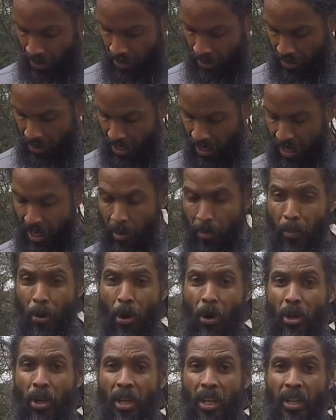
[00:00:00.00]
The
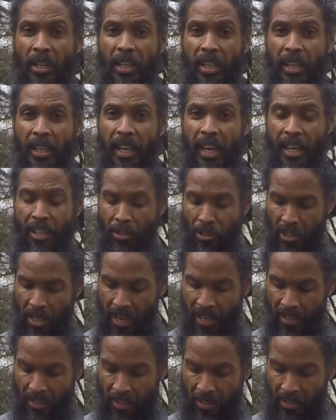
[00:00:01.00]
Polar
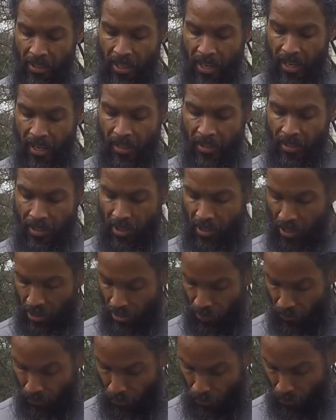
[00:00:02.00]
H10 is saying
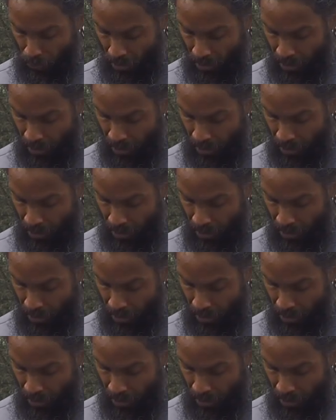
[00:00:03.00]
64